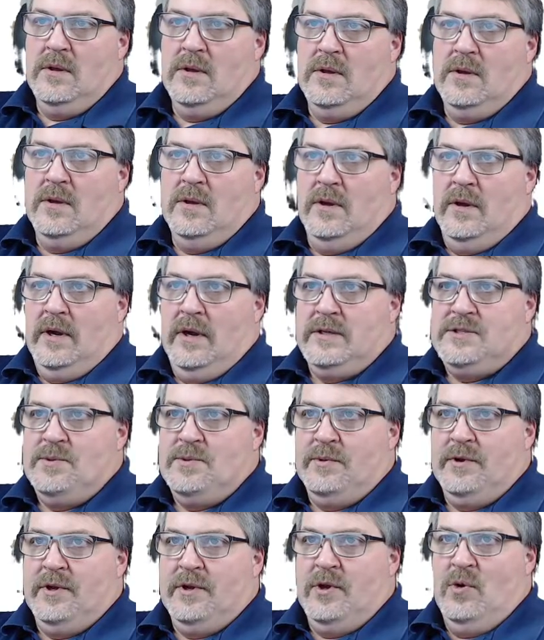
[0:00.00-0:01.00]
All right, so we're
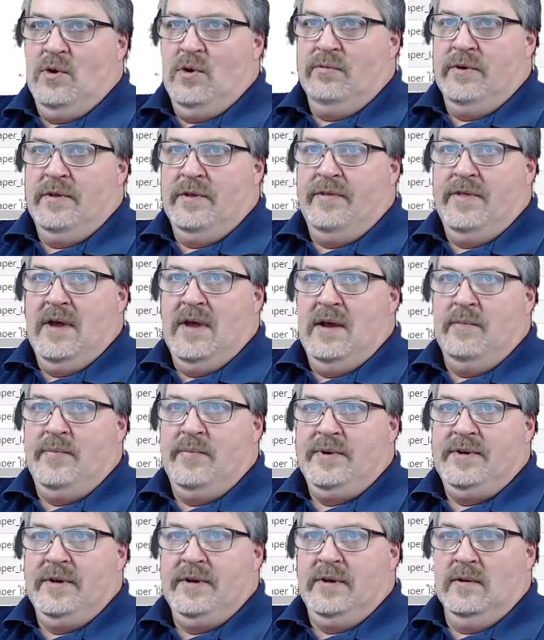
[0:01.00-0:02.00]
going to go over to that
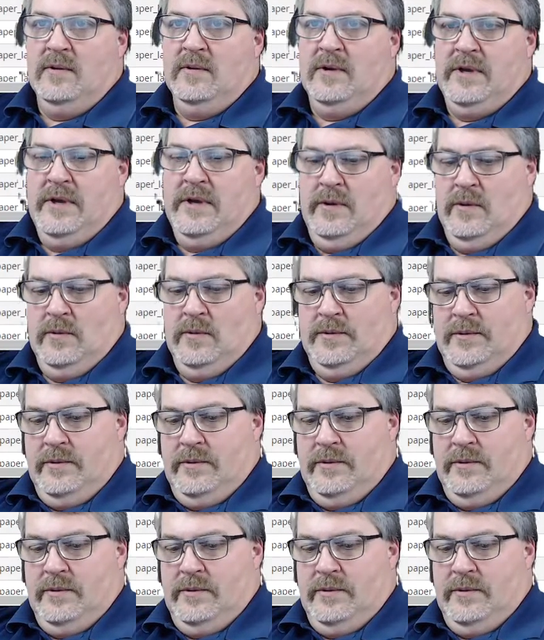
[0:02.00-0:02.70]
particular account.